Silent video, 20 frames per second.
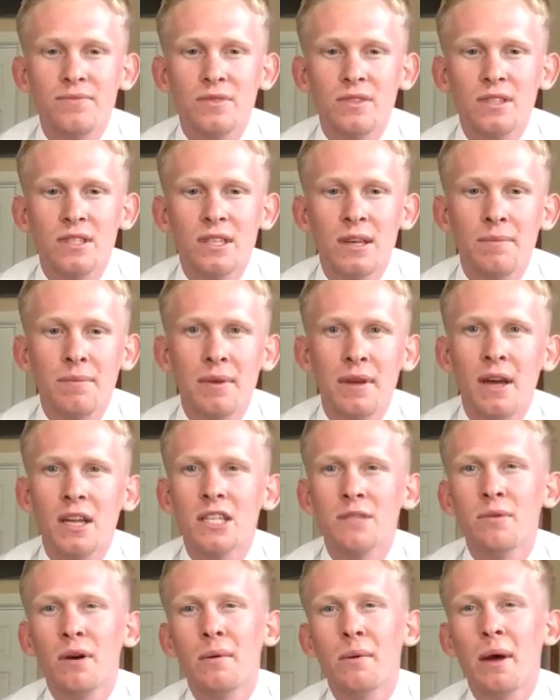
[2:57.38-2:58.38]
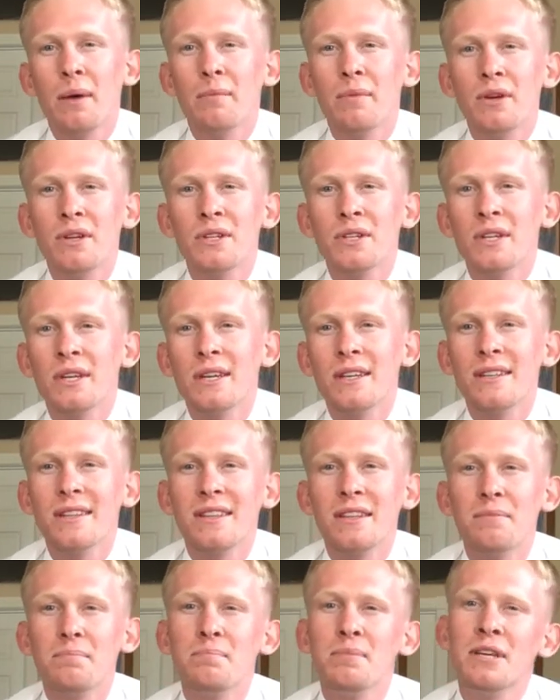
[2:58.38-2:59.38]
Something else about my mission,
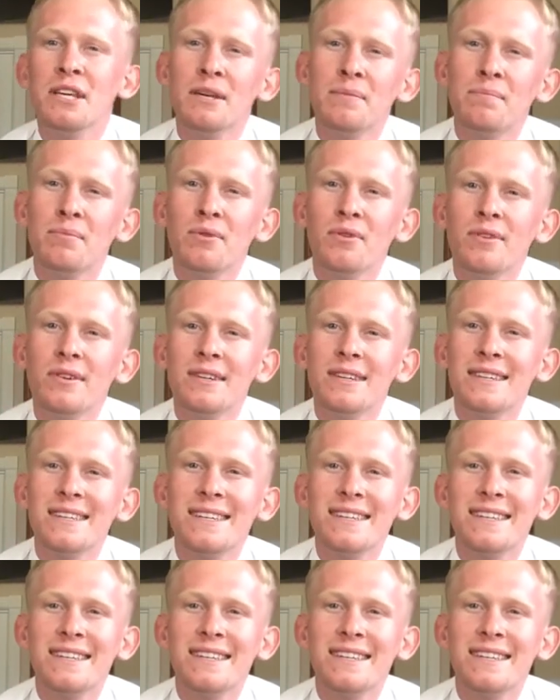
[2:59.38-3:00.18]
the people